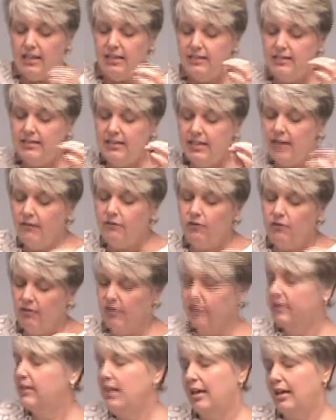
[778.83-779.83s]
Let us
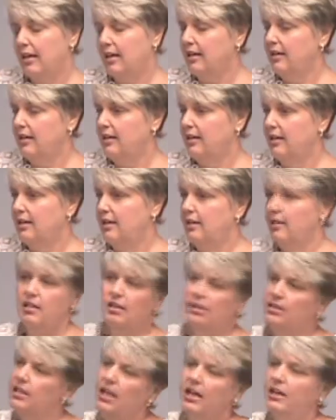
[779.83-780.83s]
never think
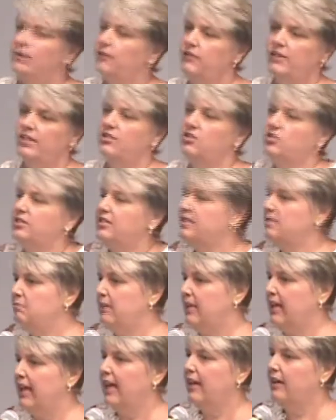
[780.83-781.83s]
that life is
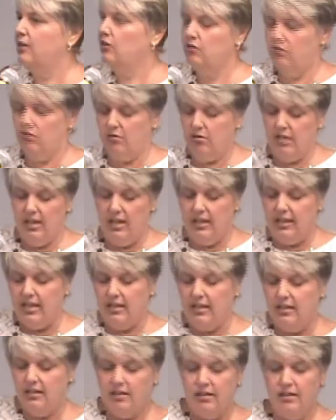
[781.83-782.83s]
just mechanical,
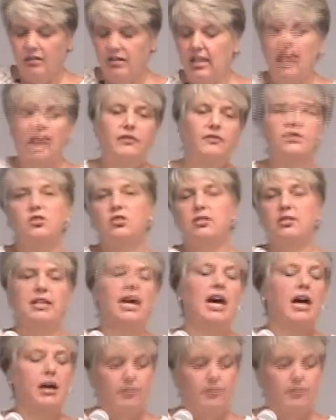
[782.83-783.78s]
that life is just